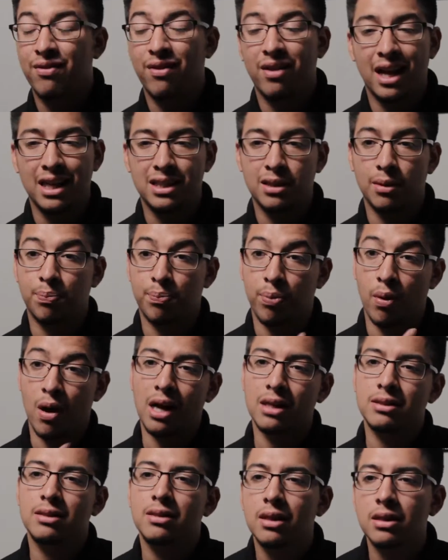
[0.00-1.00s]
I still have a lot to
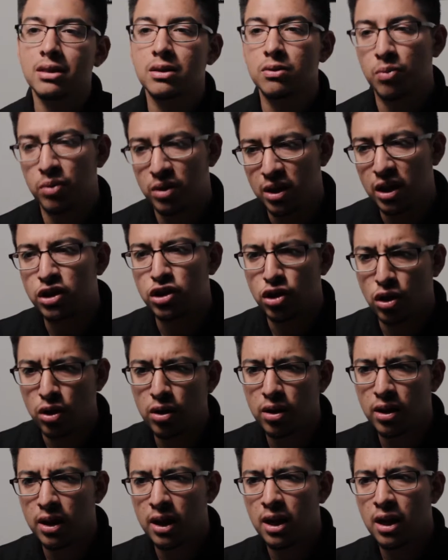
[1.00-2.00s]
process with
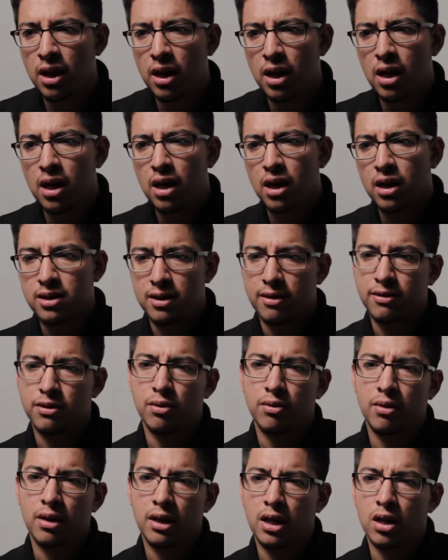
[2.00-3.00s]
internally.
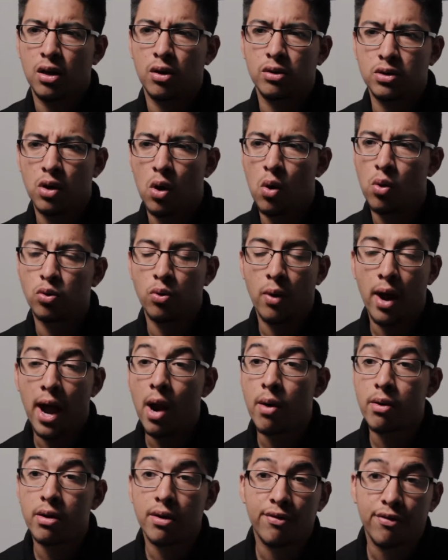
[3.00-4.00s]
Cause that's like you know it's a
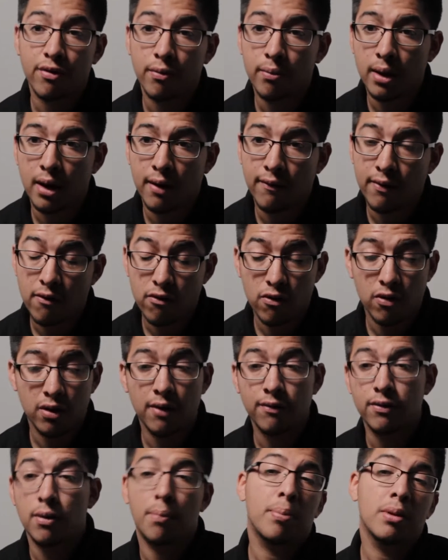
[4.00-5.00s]
whole new area for me. I've
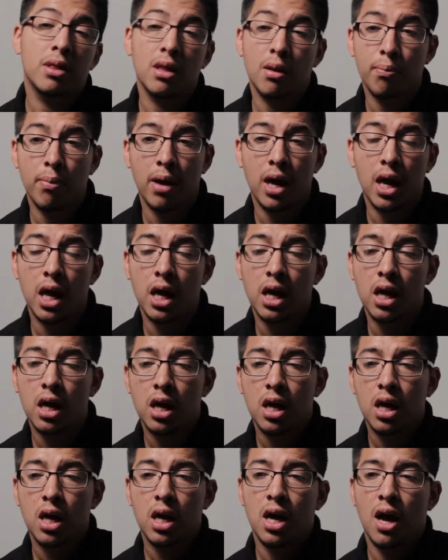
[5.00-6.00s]
never lived up in the
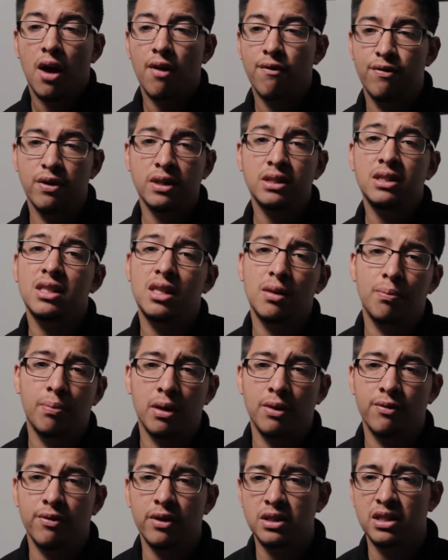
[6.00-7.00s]
Bay. I've
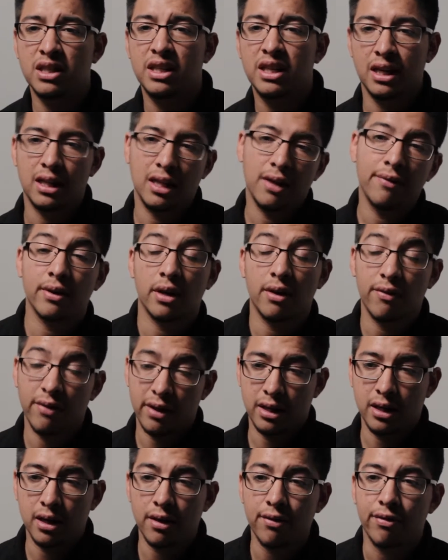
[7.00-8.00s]
visited, but visiting and
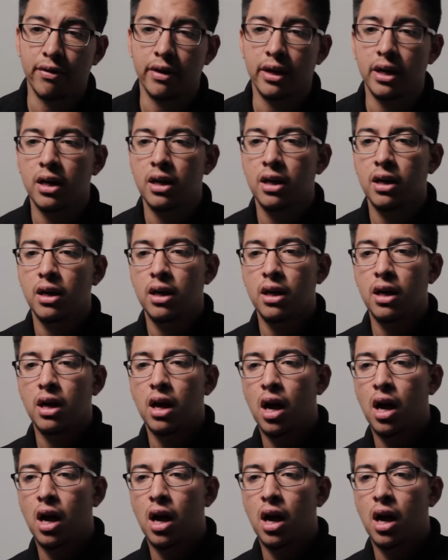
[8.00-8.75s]
living are very different.